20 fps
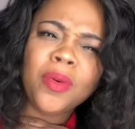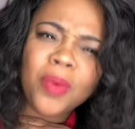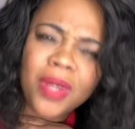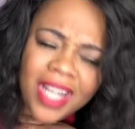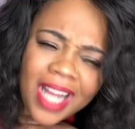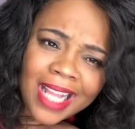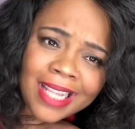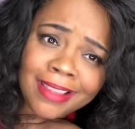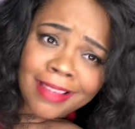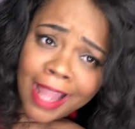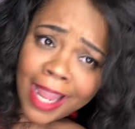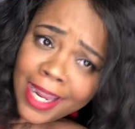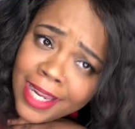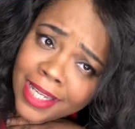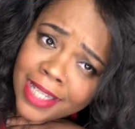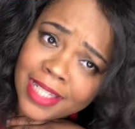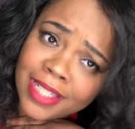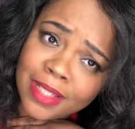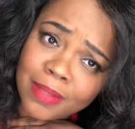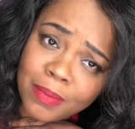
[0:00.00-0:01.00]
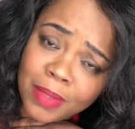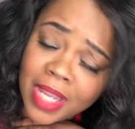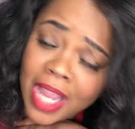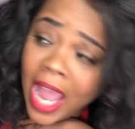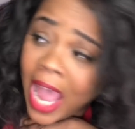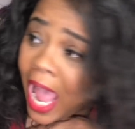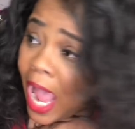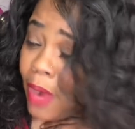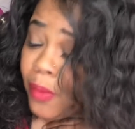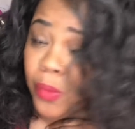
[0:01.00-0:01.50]
would I like it to be?
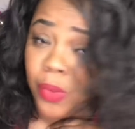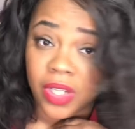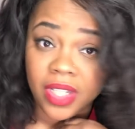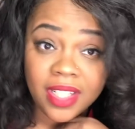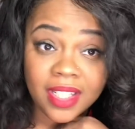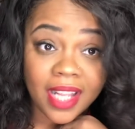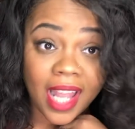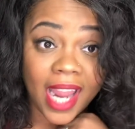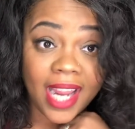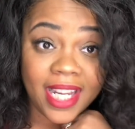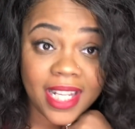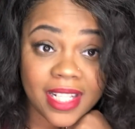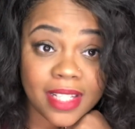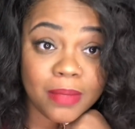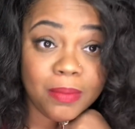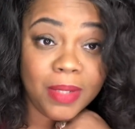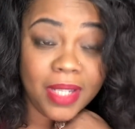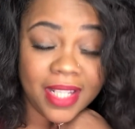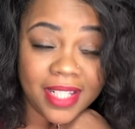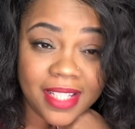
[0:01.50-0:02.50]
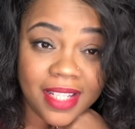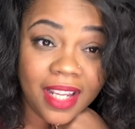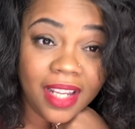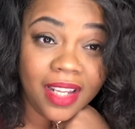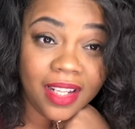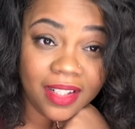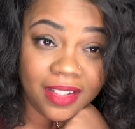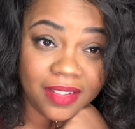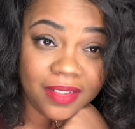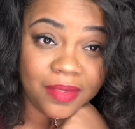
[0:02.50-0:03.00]
I would like it to be a
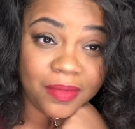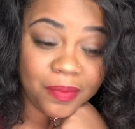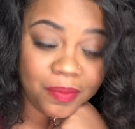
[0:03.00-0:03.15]
10.